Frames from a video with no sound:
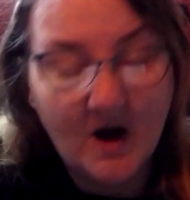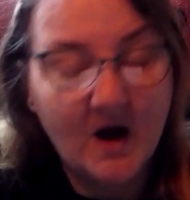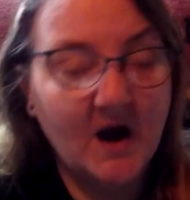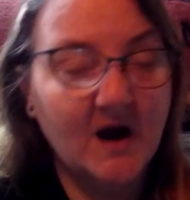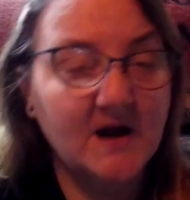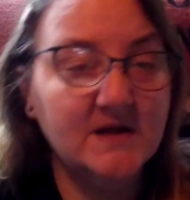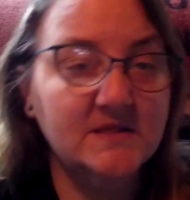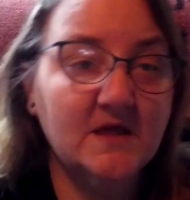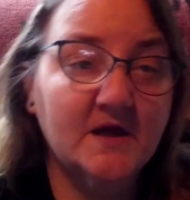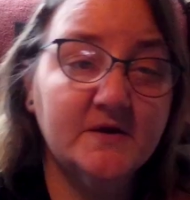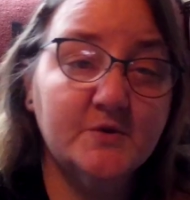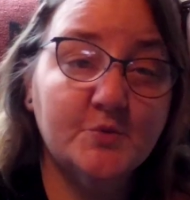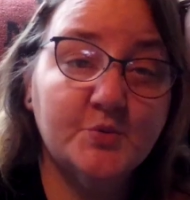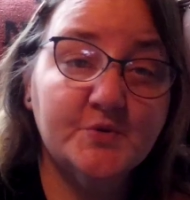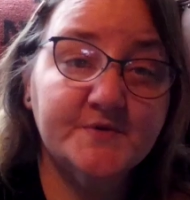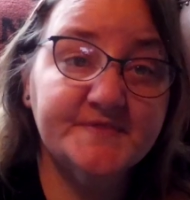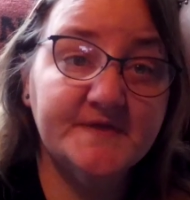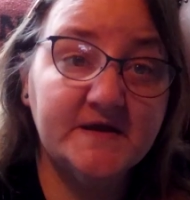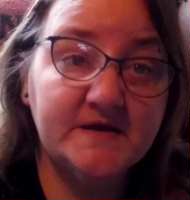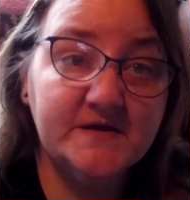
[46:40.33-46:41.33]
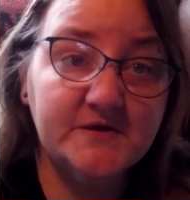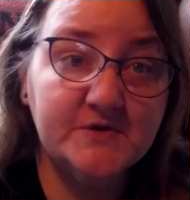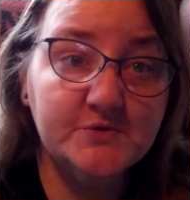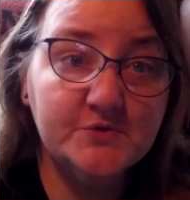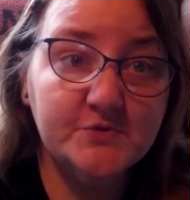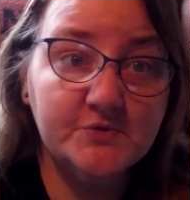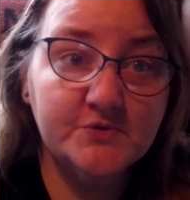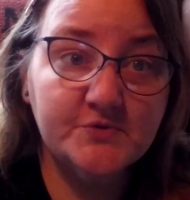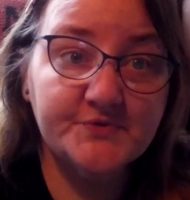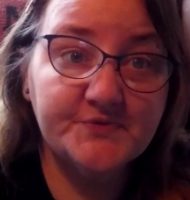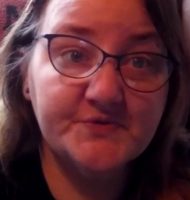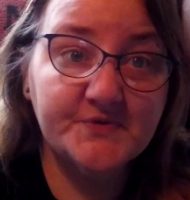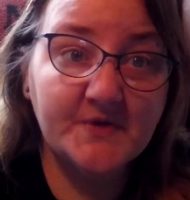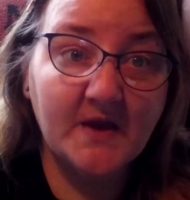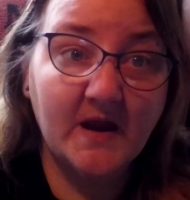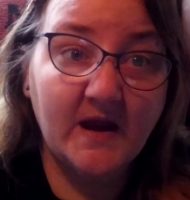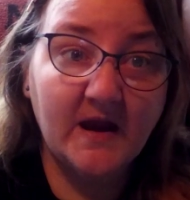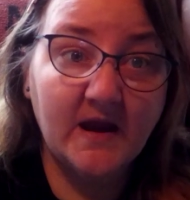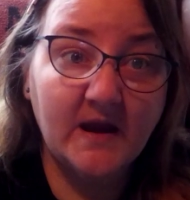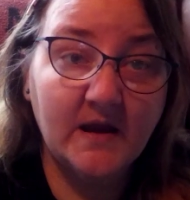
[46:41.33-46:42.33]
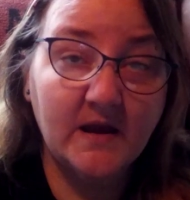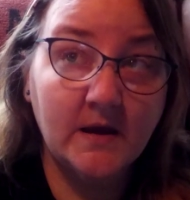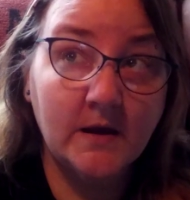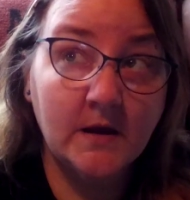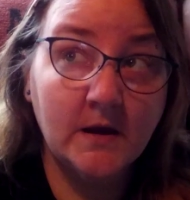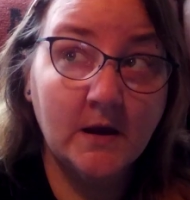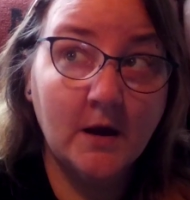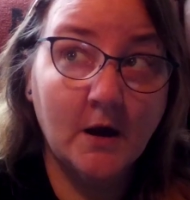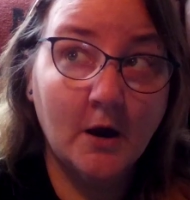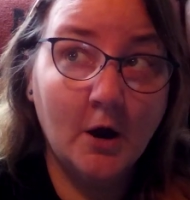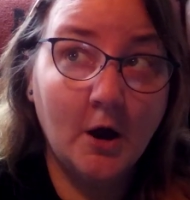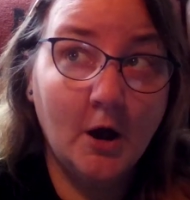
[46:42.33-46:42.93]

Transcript: I like when they use a